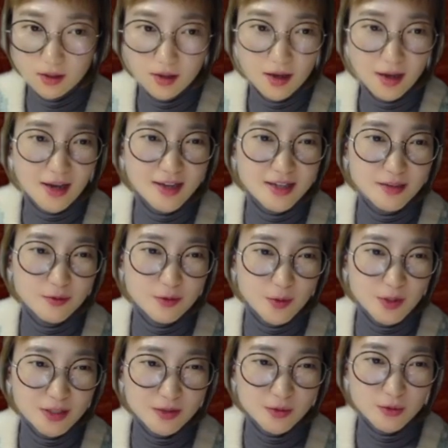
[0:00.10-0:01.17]
Hi
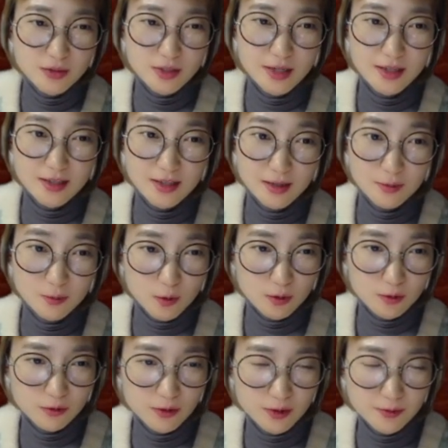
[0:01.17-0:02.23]
everyone, today I'm going
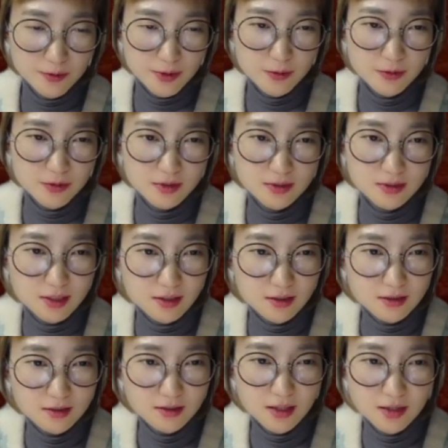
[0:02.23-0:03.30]
to review the
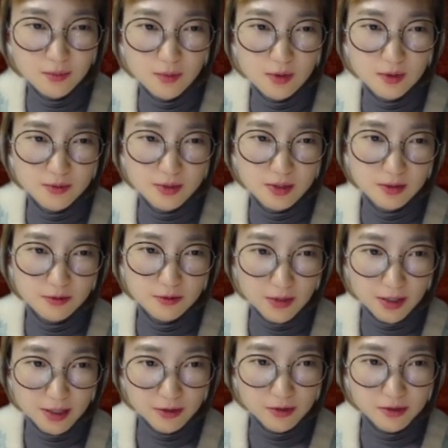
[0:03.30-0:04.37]
second game of the
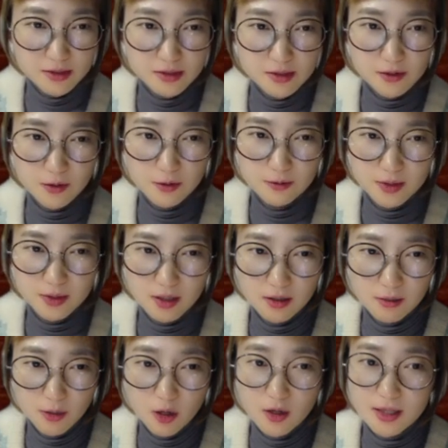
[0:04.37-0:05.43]
finals of the
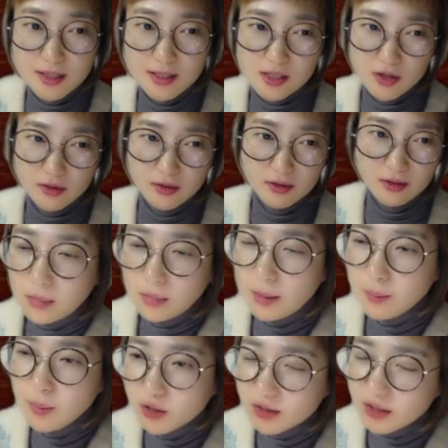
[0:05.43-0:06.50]
Meijin.
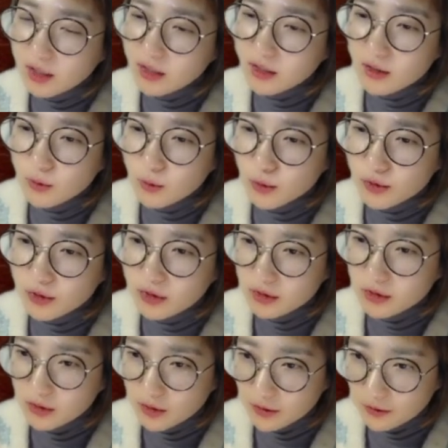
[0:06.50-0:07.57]
Byun Sangil lost
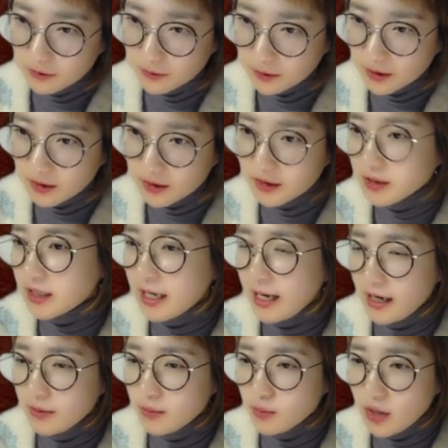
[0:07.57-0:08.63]
the first
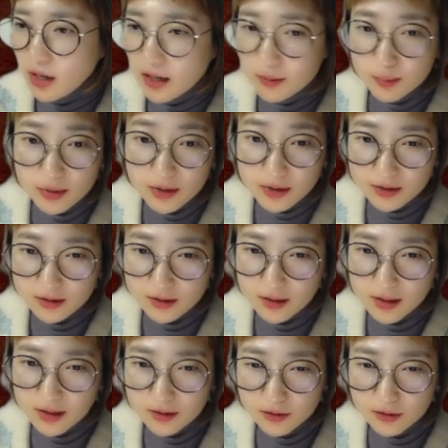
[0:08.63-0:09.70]
game
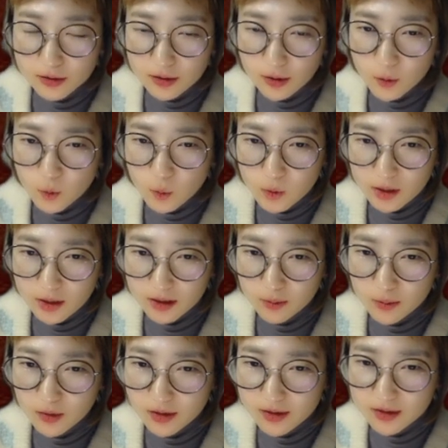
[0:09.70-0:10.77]
helplessly, so it
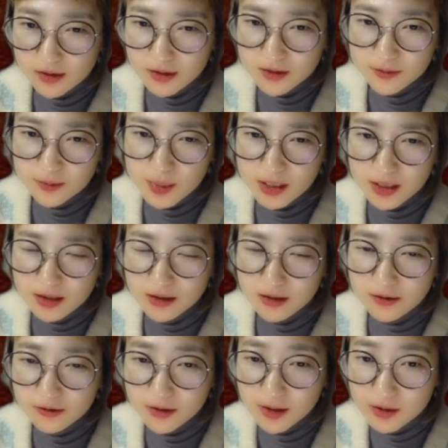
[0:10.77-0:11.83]
must have been
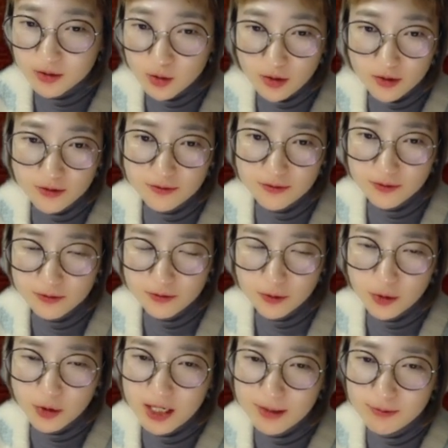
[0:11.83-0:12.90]
very tough
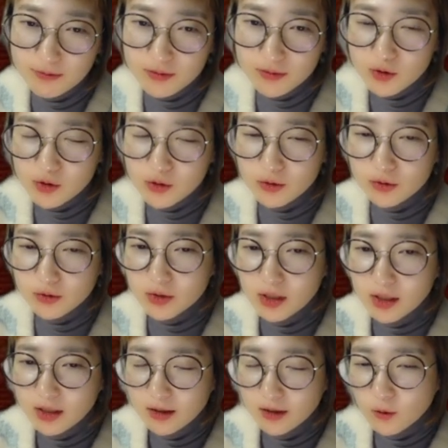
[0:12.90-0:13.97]
for him to
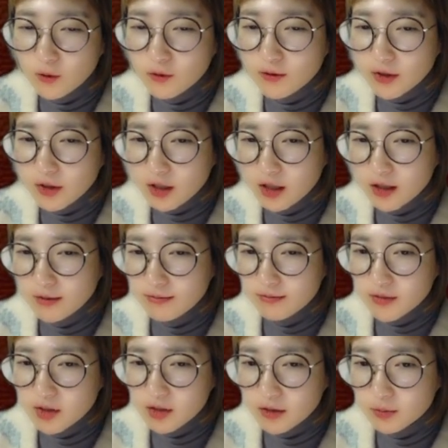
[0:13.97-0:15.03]

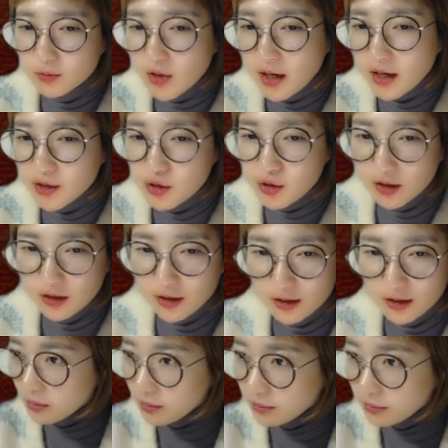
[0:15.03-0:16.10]
overcome the pressure.
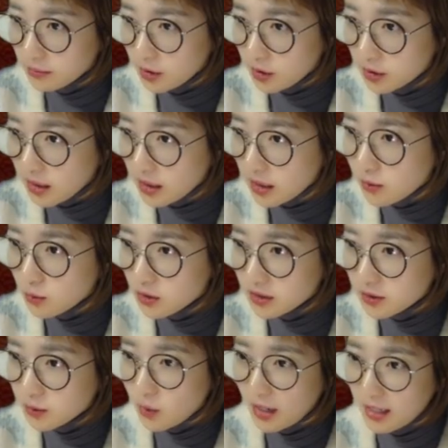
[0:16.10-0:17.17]
Byun Sangil
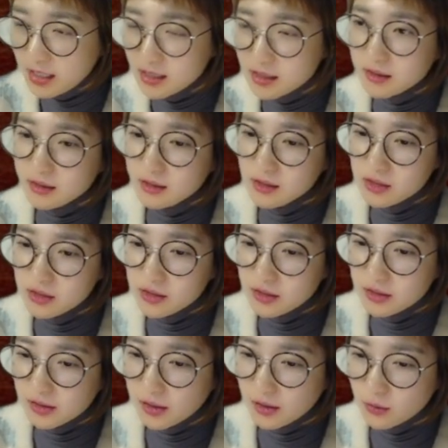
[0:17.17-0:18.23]
was white, Shin
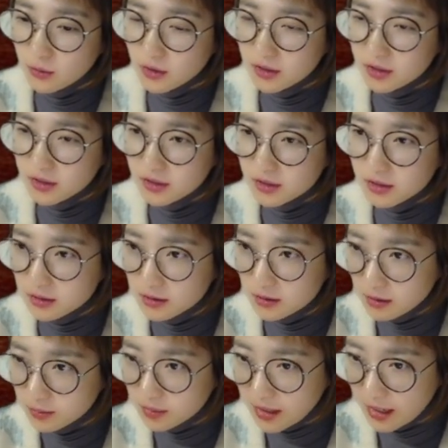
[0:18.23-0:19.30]
Jinseo was
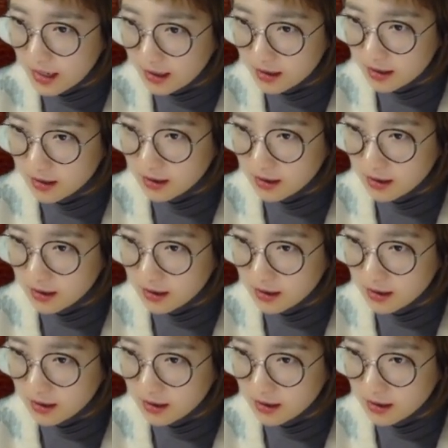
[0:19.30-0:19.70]
black.